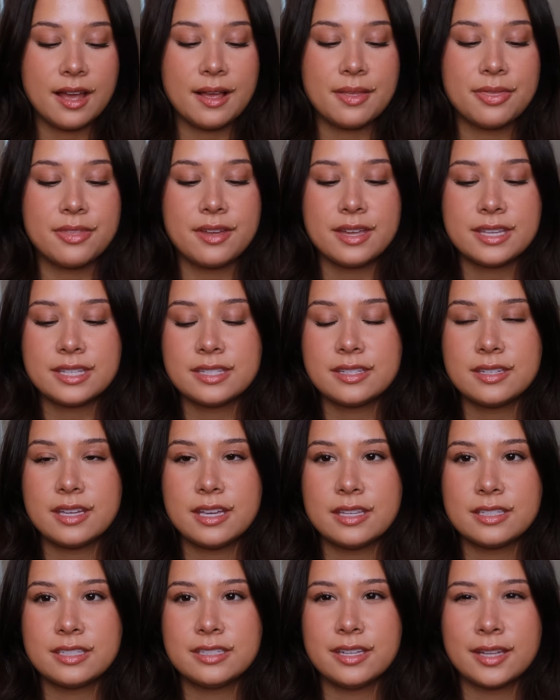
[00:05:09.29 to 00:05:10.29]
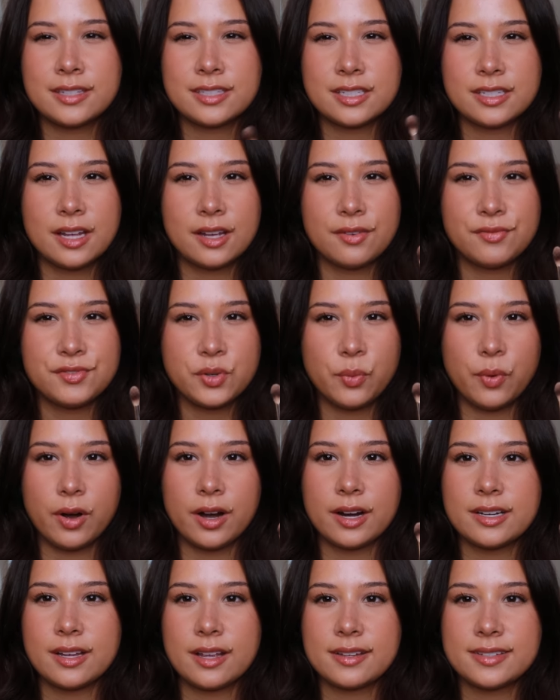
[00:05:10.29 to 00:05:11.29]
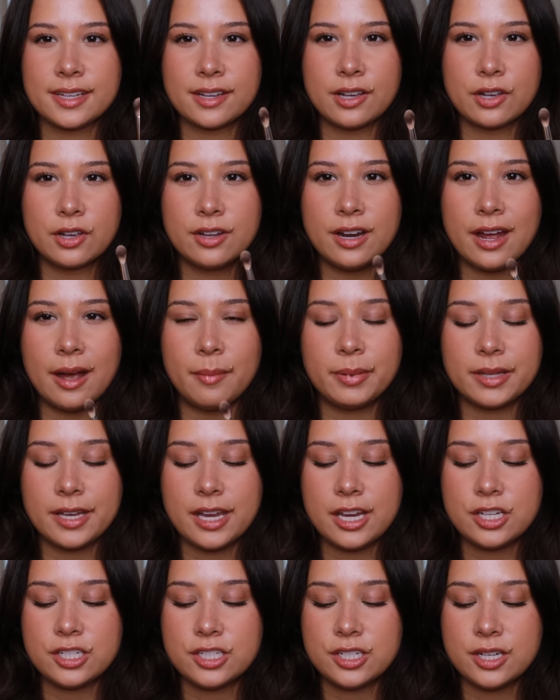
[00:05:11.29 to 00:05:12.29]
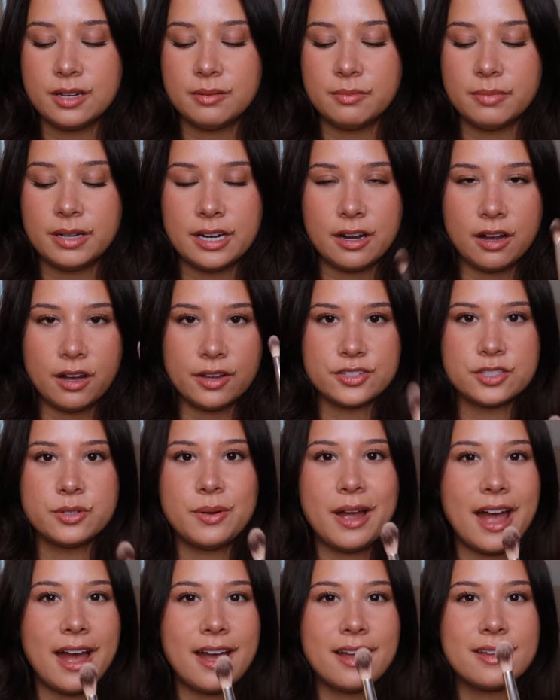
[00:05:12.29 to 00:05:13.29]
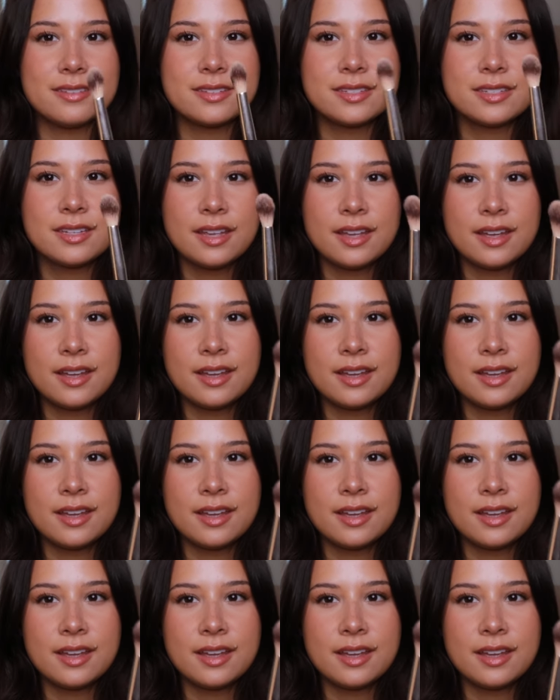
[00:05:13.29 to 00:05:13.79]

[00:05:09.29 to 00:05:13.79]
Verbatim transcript: And this is dense enough to where it does like a good application, but it also has